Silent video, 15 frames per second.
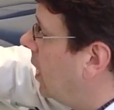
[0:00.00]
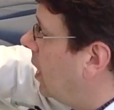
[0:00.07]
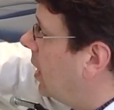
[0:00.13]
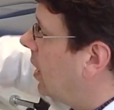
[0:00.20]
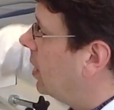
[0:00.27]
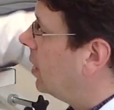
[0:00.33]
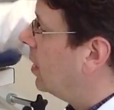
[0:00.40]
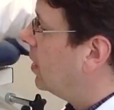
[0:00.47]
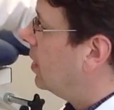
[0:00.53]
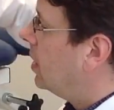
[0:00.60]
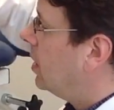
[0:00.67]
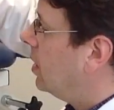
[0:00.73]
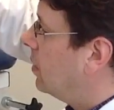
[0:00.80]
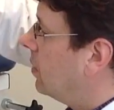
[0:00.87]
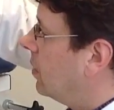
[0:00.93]
And
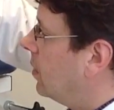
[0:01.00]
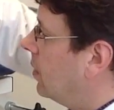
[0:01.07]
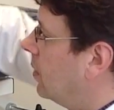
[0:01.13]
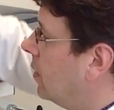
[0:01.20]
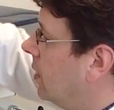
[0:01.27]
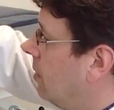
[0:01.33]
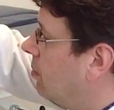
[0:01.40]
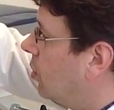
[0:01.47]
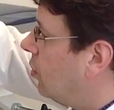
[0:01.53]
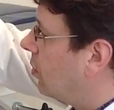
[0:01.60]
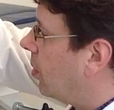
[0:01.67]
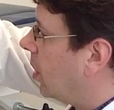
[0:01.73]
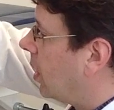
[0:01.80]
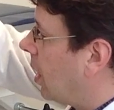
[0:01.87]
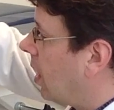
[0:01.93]
the
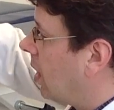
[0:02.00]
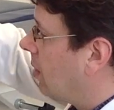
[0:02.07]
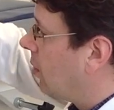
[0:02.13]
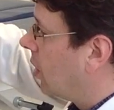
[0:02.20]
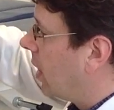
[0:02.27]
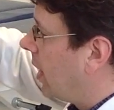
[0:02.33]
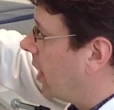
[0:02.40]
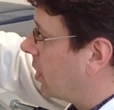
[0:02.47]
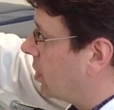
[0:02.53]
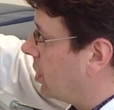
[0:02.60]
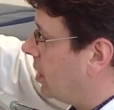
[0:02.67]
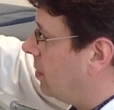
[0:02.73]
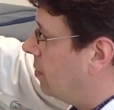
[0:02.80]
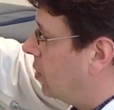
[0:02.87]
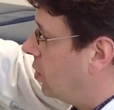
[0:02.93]
movable arm will
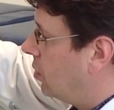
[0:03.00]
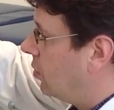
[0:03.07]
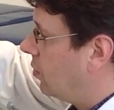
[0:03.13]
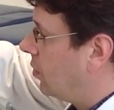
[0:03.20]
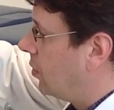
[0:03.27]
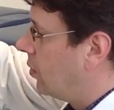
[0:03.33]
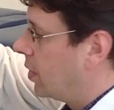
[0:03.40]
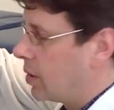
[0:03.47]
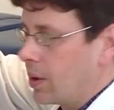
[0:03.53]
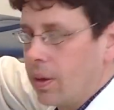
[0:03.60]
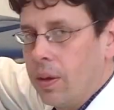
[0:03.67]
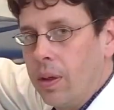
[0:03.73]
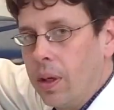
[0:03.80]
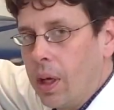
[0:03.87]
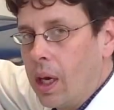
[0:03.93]
actually move with
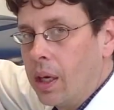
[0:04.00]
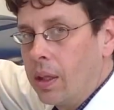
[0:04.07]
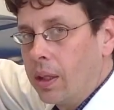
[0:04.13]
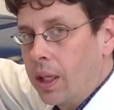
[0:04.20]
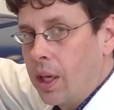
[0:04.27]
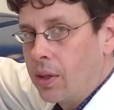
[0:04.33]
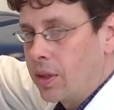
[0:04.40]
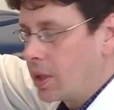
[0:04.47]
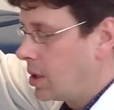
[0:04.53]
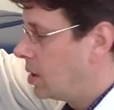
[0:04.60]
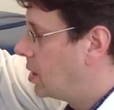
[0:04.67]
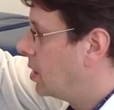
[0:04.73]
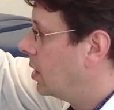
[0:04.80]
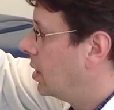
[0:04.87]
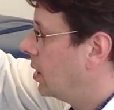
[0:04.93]

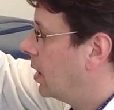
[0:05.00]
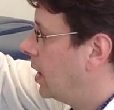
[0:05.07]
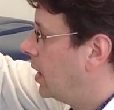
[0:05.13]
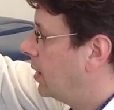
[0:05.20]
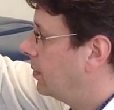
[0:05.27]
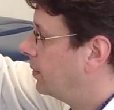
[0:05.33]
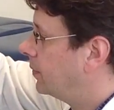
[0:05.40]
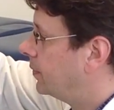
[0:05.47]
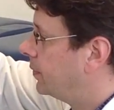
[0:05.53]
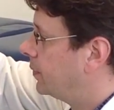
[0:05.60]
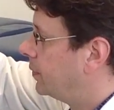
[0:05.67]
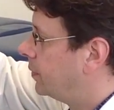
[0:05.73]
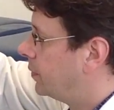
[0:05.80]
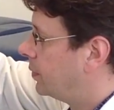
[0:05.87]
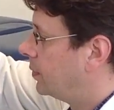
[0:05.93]
Kelsey's leg,
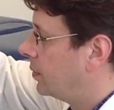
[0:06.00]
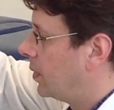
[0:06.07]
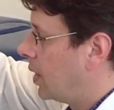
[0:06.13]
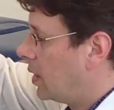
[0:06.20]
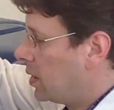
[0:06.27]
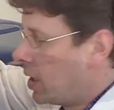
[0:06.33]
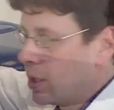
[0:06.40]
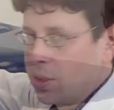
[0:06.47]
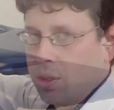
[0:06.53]
as